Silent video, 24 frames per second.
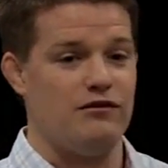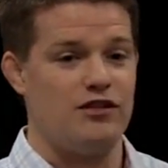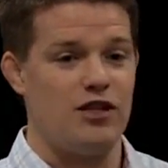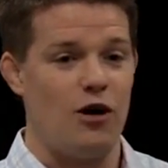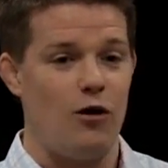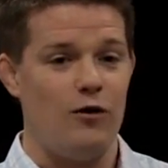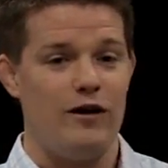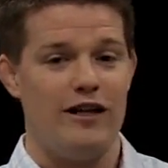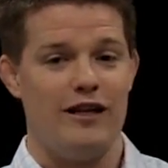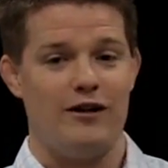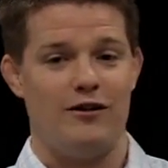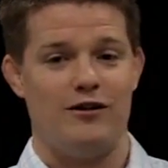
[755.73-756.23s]
of
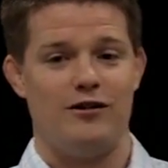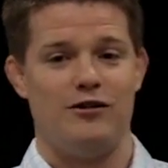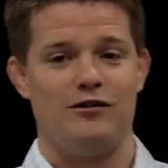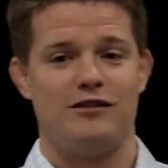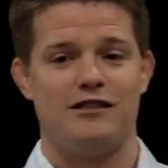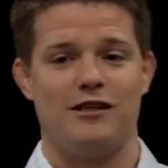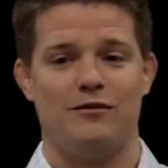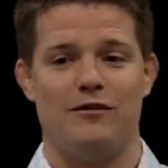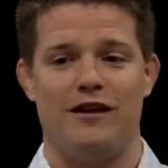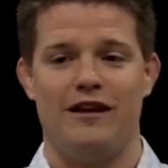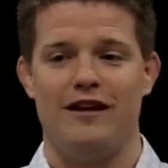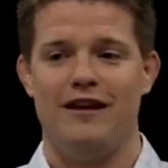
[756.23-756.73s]
Tony
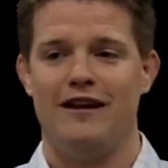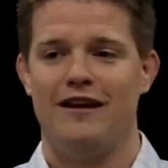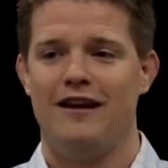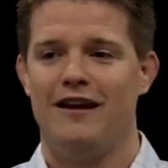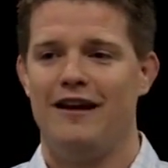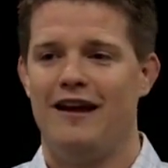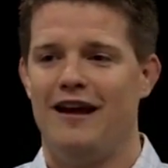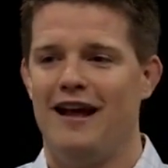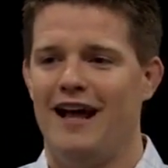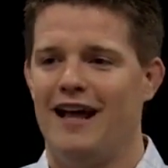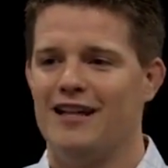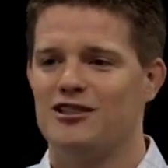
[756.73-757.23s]
introducing me.
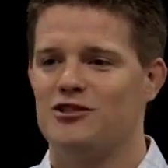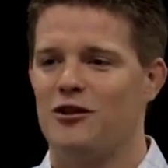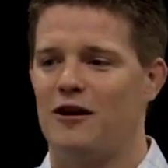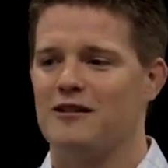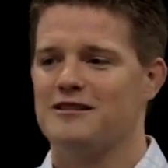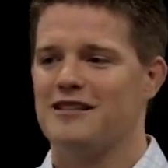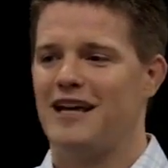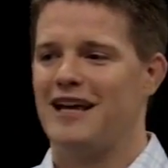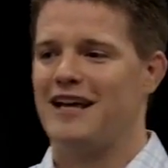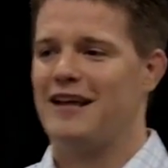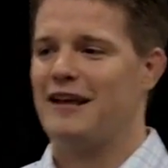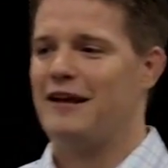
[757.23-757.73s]
And so I
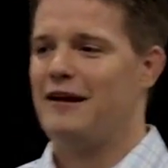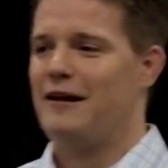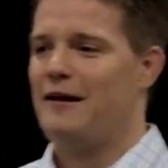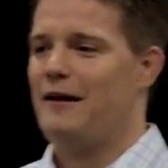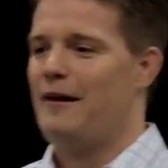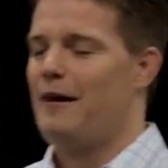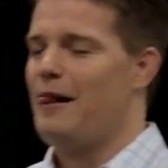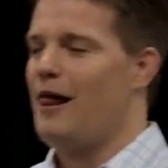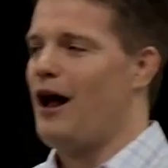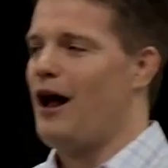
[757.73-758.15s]
was like,